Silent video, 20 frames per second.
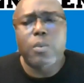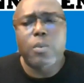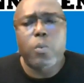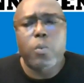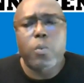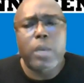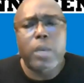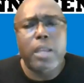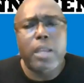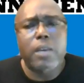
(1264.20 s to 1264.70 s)

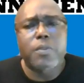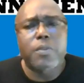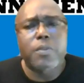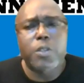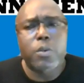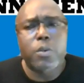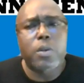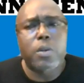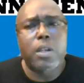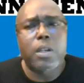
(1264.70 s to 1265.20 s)
way of
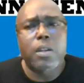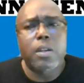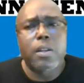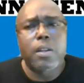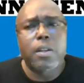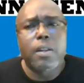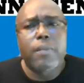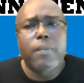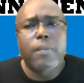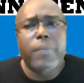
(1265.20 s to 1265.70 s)
showing
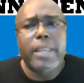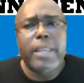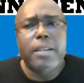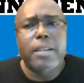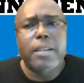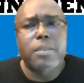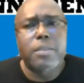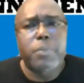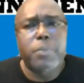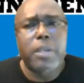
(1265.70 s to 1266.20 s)
that
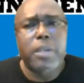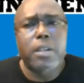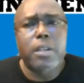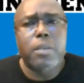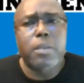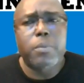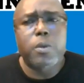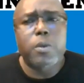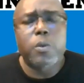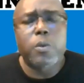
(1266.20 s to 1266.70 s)
it's being
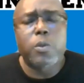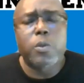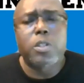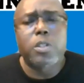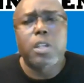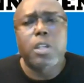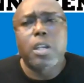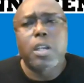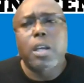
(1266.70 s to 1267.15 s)
abused.